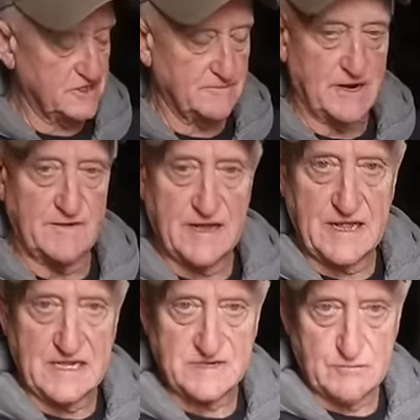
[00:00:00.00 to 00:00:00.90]
somebody around that
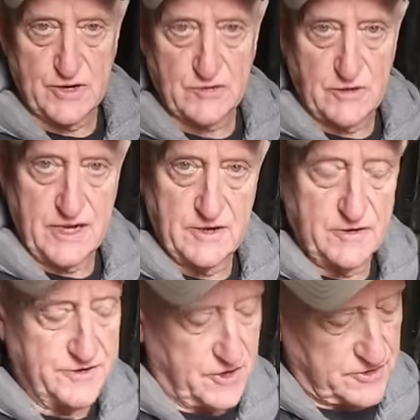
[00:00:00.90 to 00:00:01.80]
has a brick red
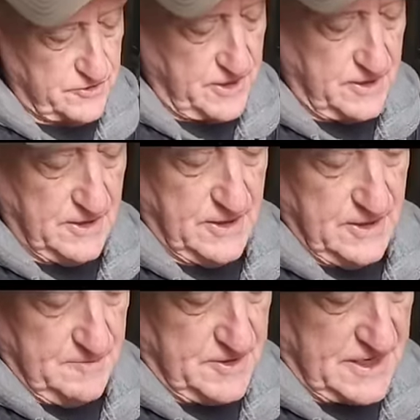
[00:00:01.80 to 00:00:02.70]
or a dark red, but